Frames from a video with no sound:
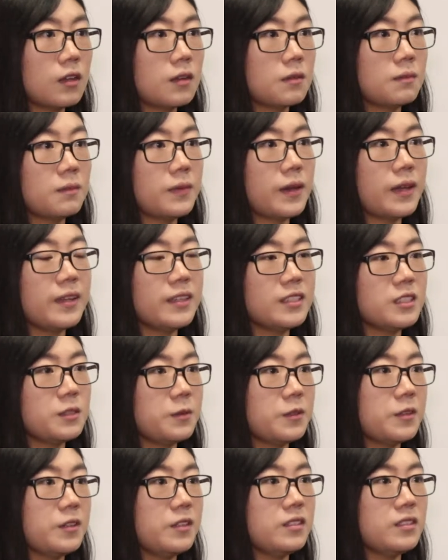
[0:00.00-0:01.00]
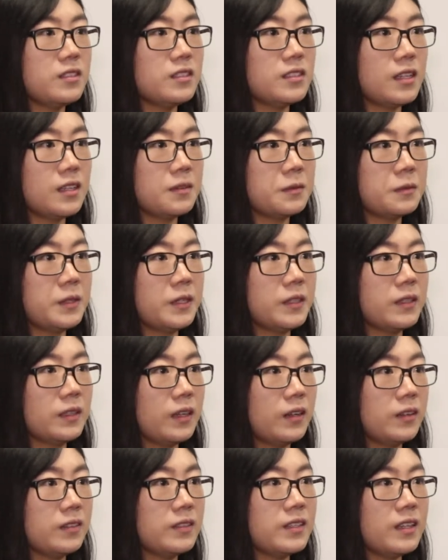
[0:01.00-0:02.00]
My experience at
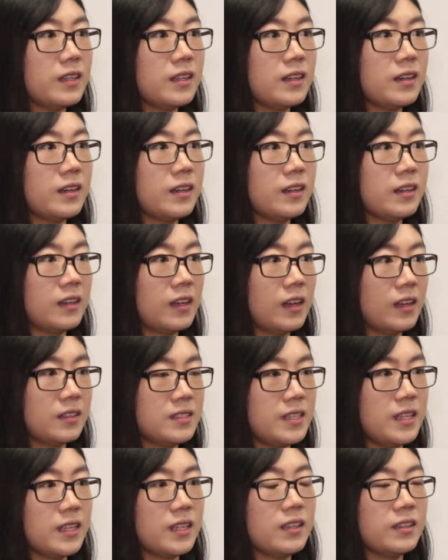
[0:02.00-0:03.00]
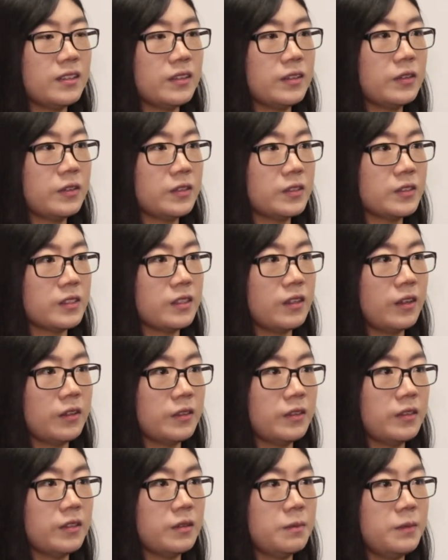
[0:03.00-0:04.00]
WeCloud Data taking the course
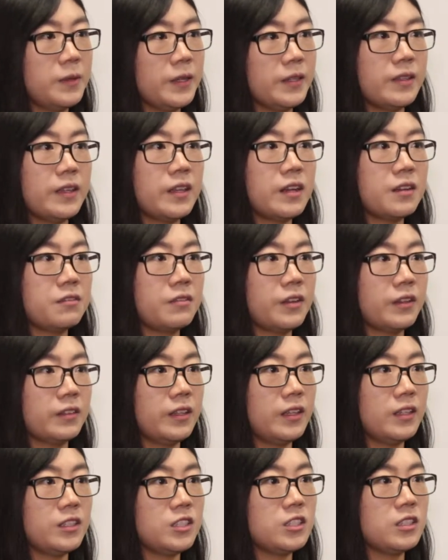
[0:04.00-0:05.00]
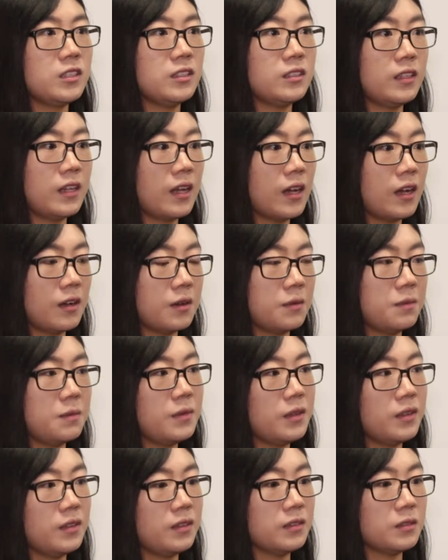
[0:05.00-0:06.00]
called the Big Data Foundation uh,
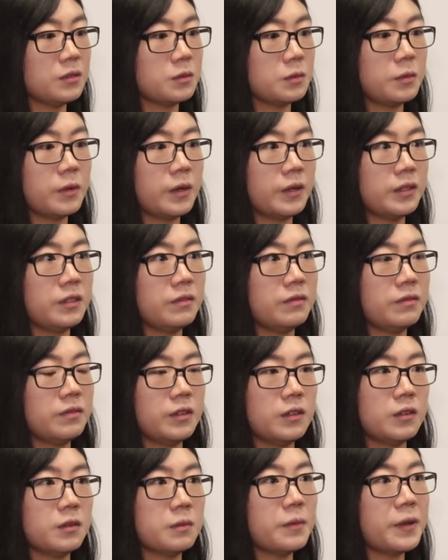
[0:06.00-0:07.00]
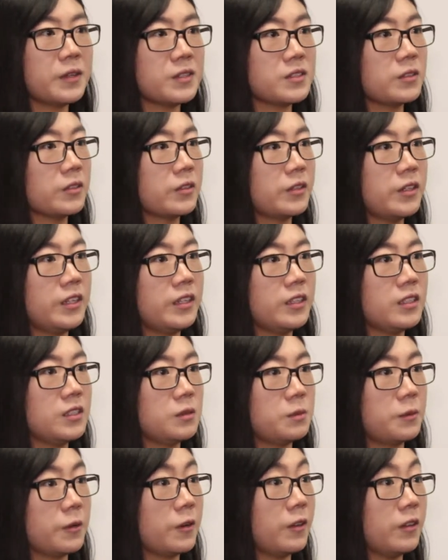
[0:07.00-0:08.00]
is one of the best learning
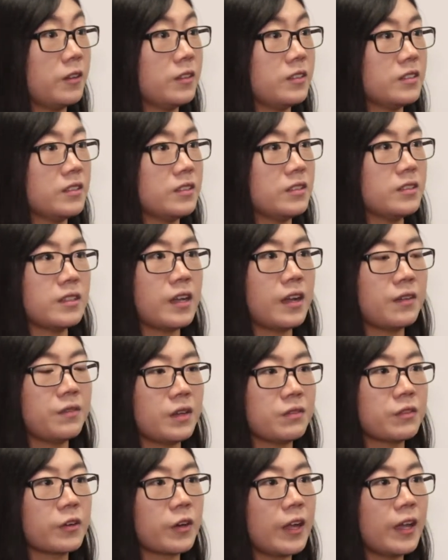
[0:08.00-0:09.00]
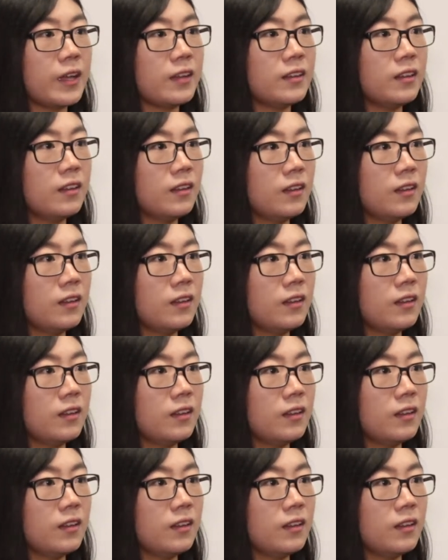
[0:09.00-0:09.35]
experiences I've ever had.